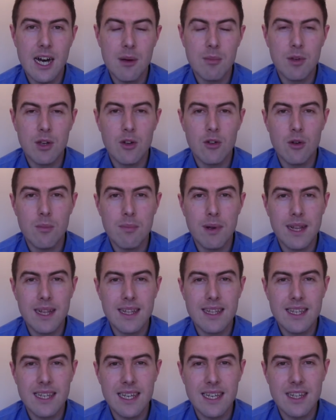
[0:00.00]
your
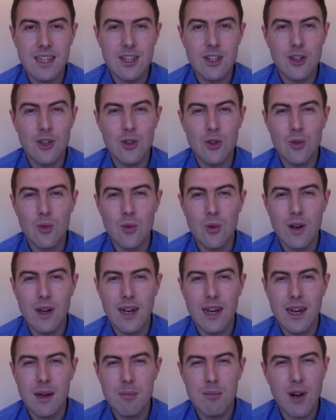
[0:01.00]
ability to
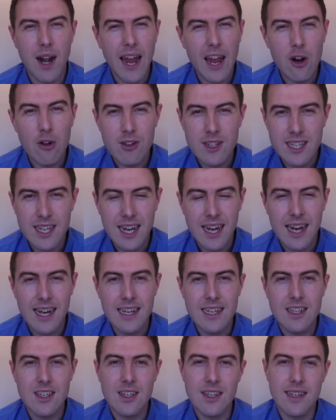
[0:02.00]

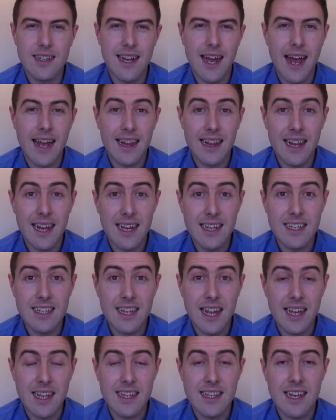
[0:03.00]
prioritise and analyse
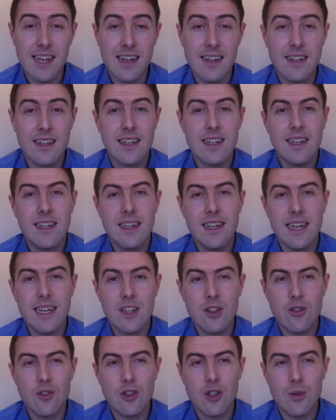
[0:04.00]
data.
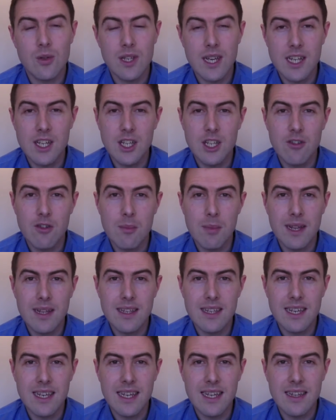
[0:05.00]
It's also assessing your
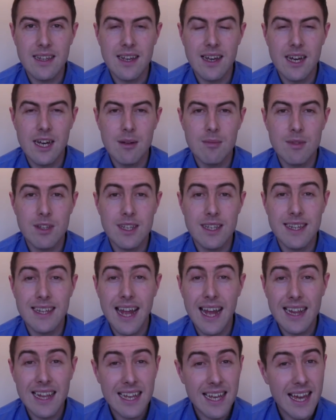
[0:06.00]
ability to
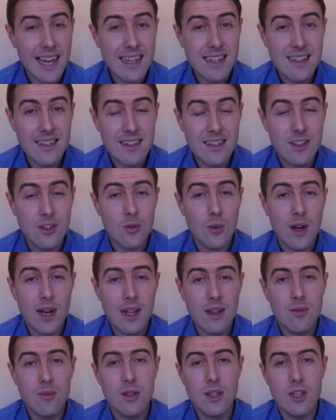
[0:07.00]
delegate as
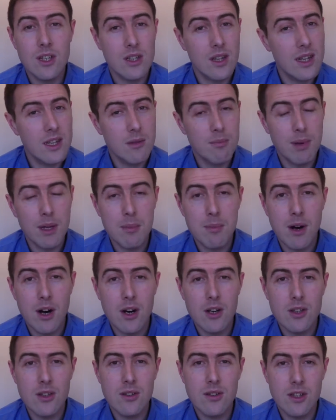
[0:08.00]
well, which is a big
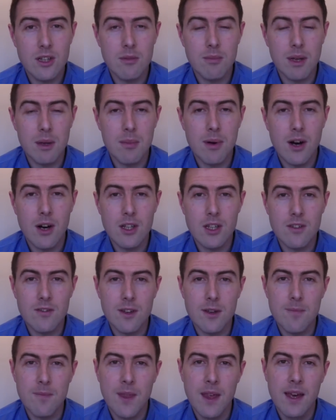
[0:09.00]
part of
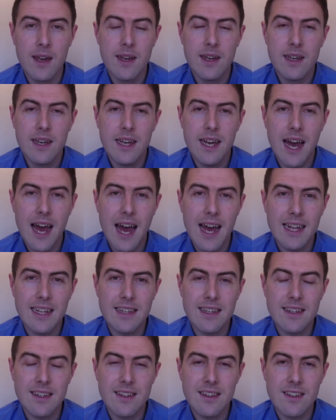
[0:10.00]
it.
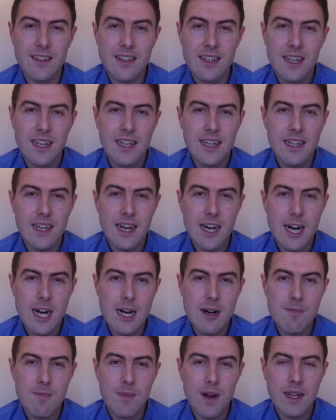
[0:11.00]
And
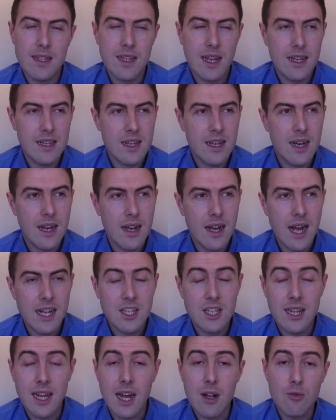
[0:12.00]

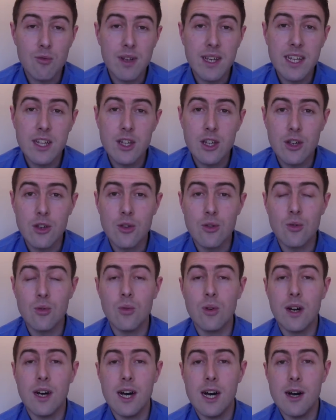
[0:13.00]
I'll read you
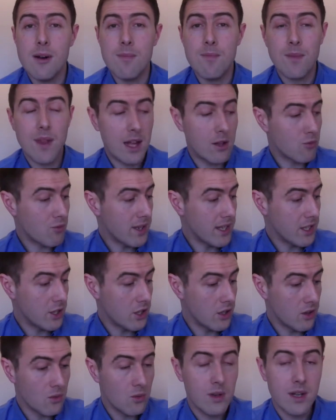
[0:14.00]

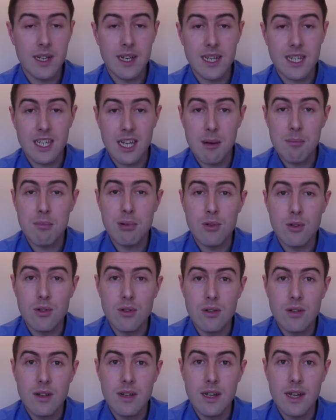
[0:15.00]
an example